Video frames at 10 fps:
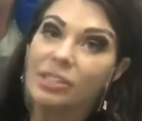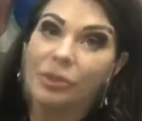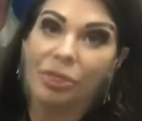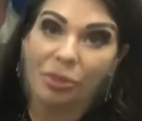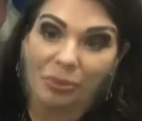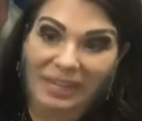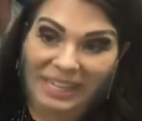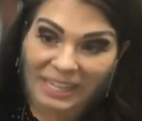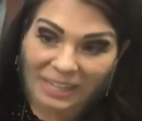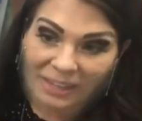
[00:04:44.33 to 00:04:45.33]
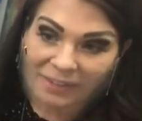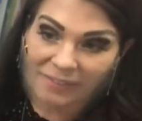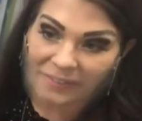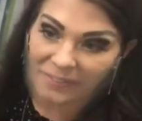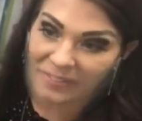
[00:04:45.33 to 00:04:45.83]
So
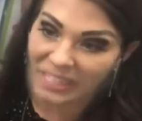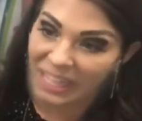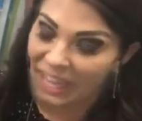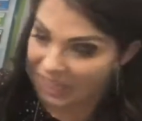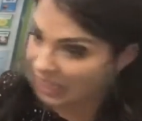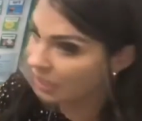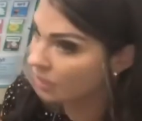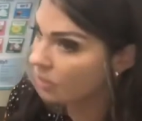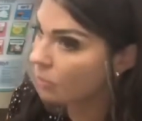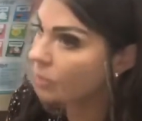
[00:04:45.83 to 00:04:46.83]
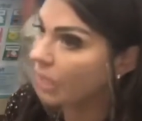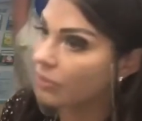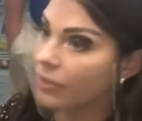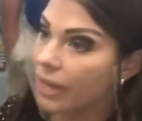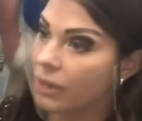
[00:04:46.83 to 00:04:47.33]
358, would
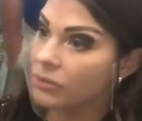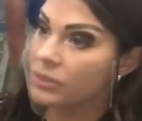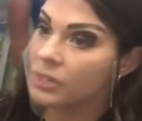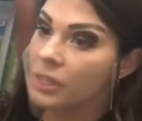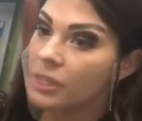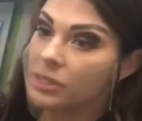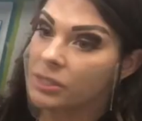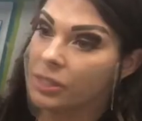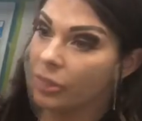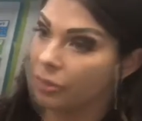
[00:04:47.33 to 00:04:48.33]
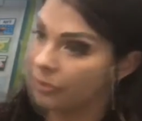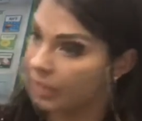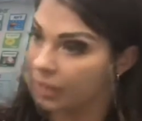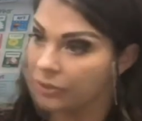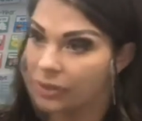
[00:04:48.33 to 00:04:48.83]
I round to
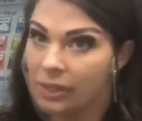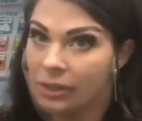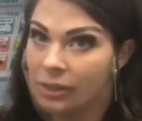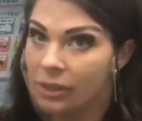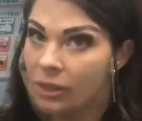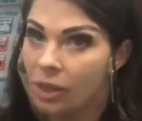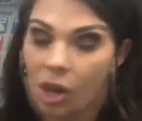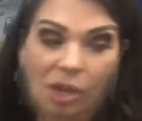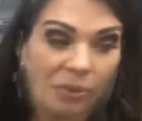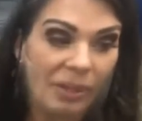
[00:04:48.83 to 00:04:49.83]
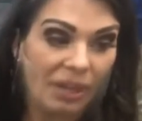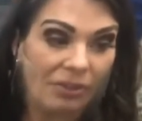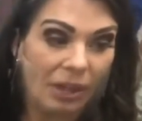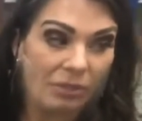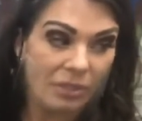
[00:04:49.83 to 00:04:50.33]
300 or would I
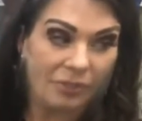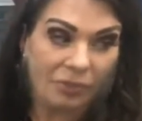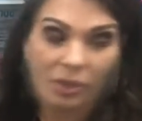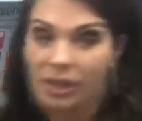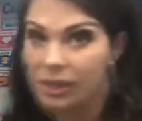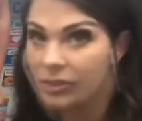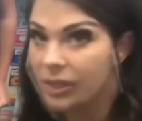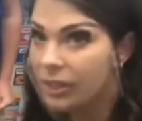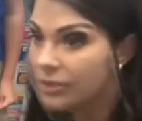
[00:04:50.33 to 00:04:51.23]
round to 400?